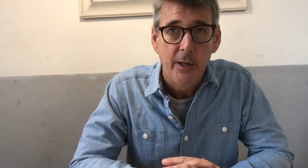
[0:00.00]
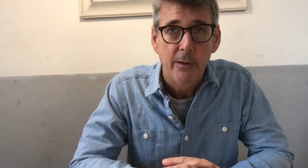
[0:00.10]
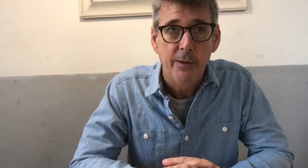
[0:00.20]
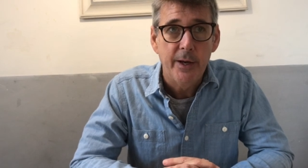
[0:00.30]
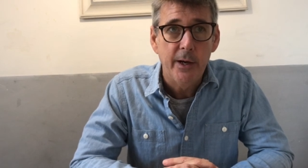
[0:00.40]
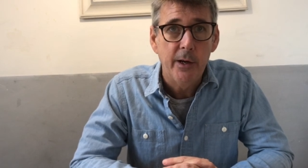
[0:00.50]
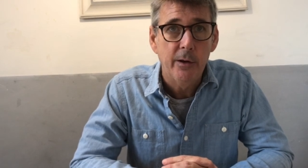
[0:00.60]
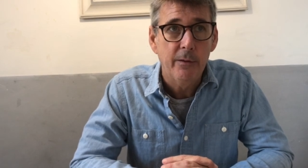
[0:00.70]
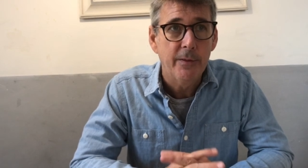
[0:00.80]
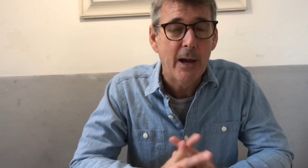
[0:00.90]

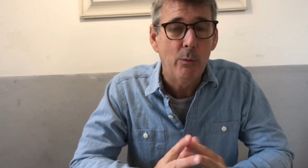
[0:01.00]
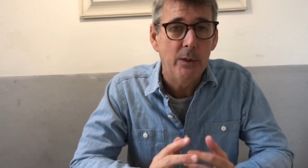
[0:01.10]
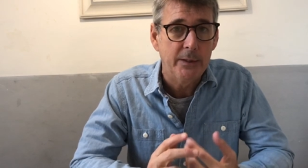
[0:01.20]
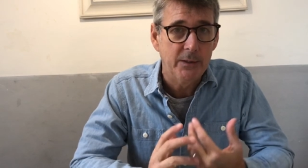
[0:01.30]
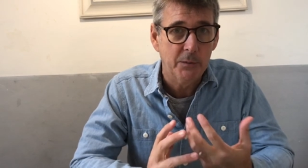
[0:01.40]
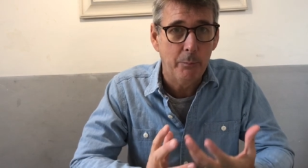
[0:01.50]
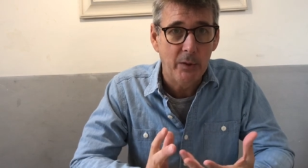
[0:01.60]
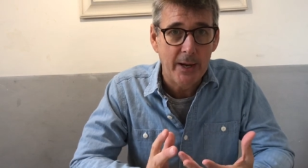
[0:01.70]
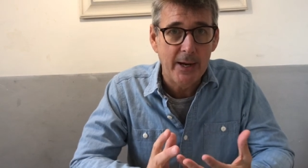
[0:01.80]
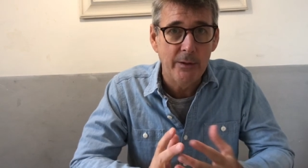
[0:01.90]
there that will
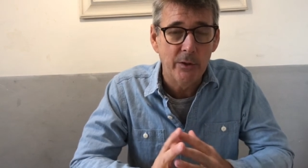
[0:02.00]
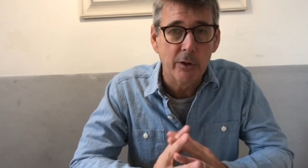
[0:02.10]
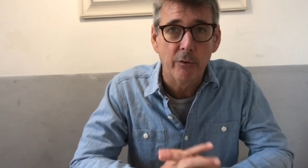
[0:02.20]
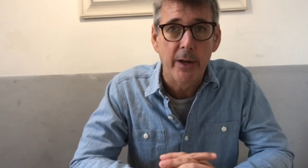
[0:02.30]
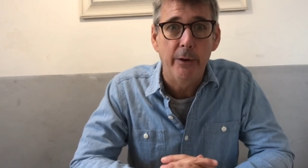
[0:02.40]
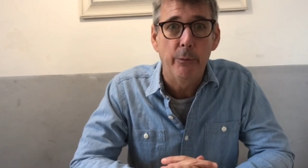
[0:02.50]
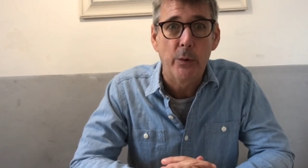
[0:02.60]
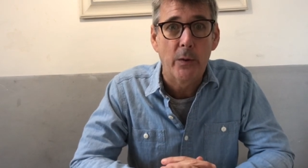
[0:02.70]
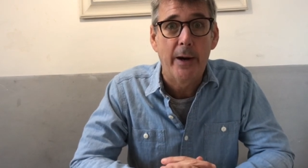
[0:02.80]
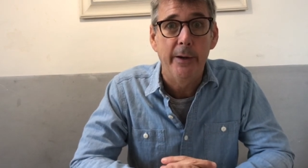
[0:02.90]
explain the credit
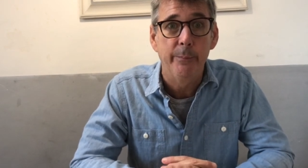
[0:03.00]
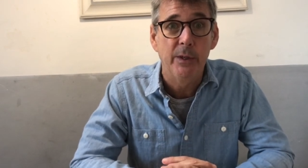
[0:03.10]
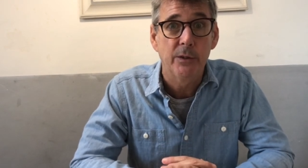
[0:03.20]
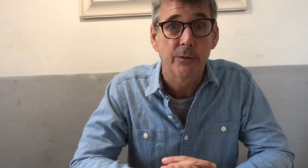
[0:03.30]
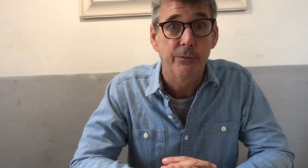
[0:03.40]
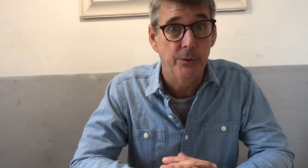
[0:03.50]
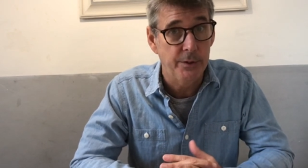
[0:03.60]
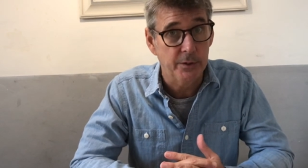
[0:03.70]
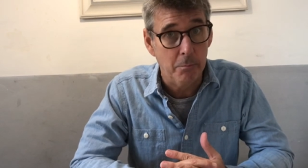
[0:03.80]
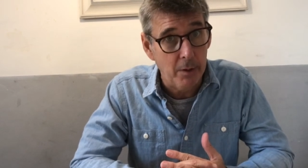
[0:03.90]
requirements for
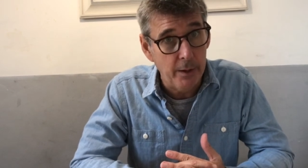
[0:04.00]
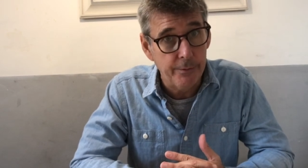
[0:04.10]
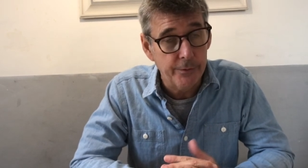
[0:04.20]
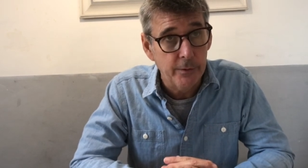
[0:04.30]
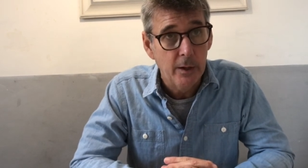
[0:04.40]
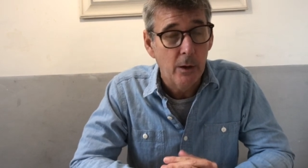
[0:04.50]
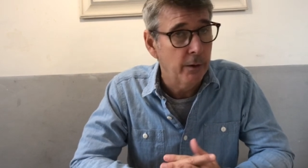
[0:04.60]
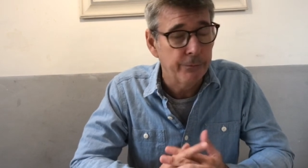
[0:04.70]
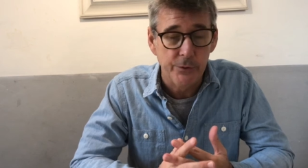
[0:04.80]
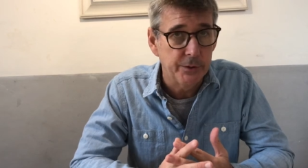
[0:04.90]
this month, or
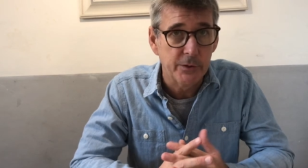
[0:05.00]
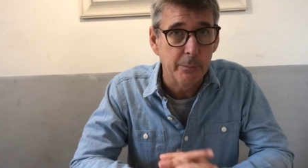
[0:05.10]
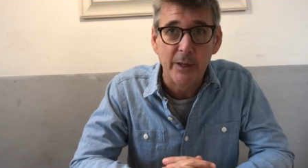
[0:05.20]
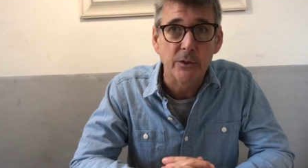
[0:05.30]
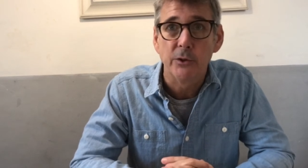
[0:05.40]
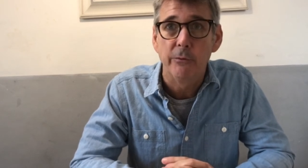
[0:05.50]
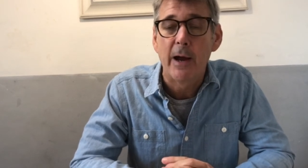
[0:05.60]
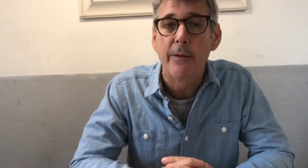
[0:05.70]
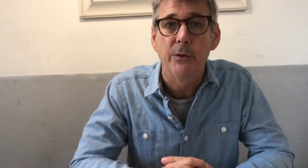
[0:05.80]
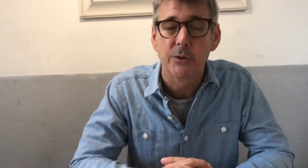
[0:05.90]
for this semester
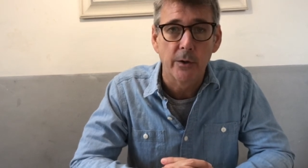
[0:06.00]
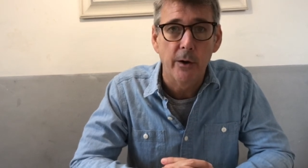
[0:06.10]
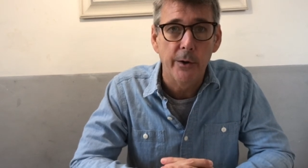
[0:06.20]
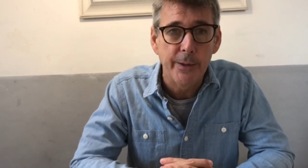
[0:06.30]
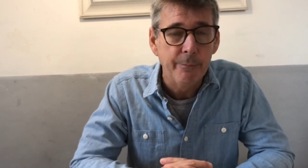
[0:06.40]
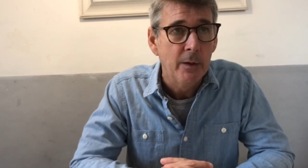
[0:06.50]
rather, sorry.